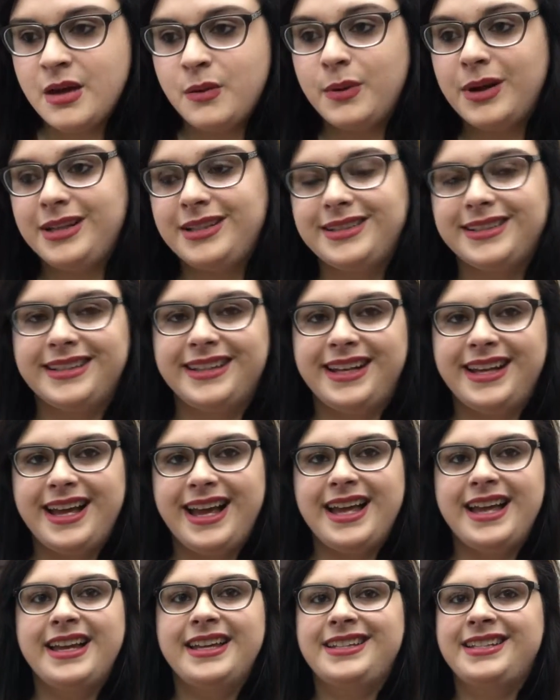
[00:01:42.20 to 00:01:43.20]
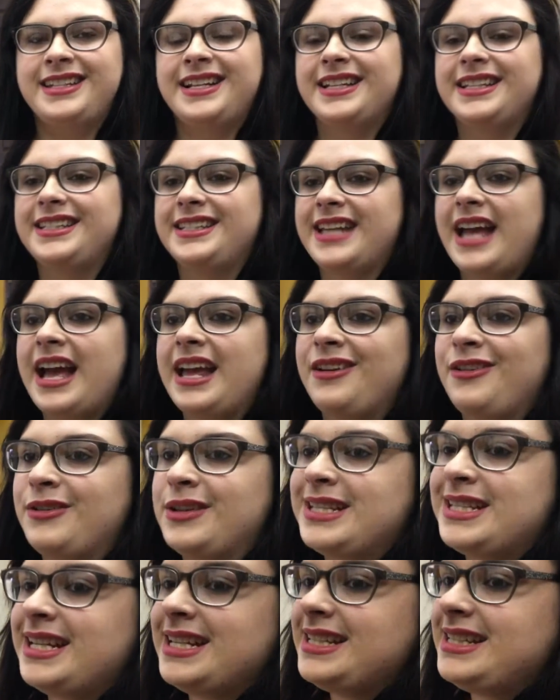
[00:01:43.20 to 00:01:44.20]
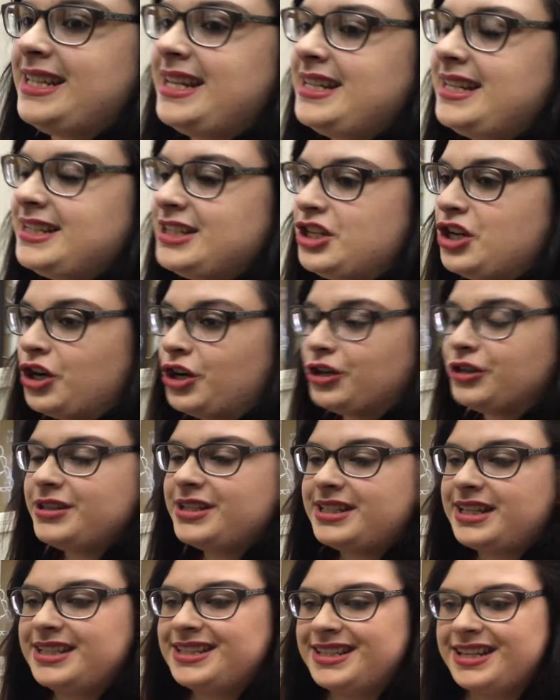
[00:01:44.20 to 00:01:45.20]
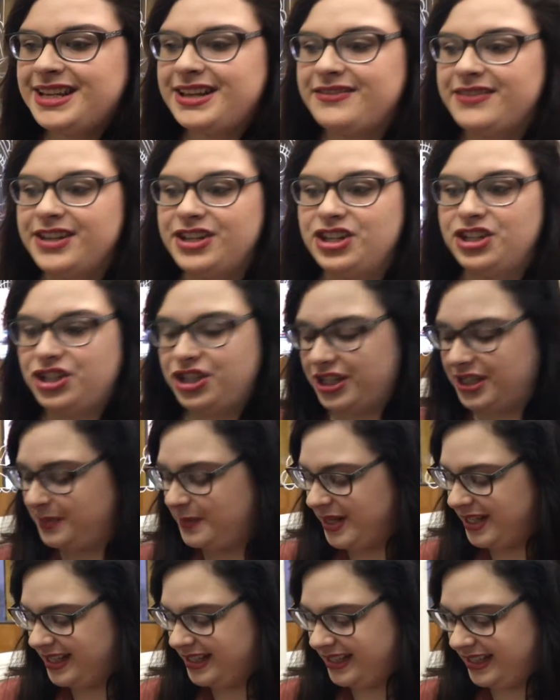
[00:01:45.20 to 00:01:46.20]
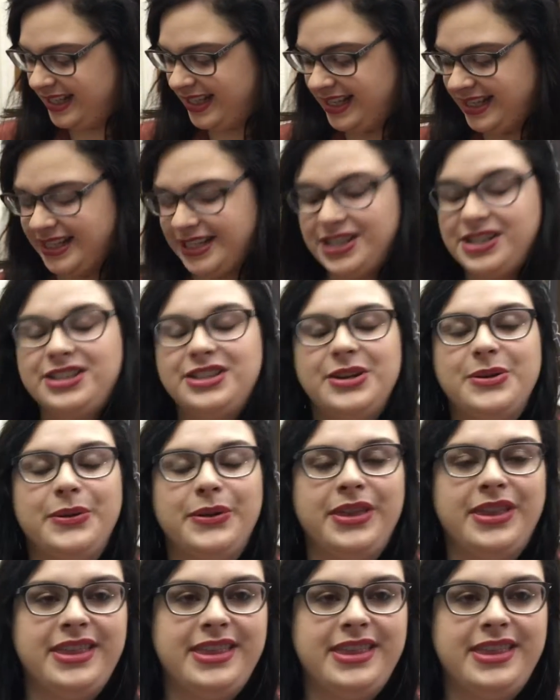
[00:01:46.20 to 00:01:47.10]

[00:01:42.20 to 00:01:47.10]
Well, it's not. It doesn't hurt sensitive. It's just my skin is so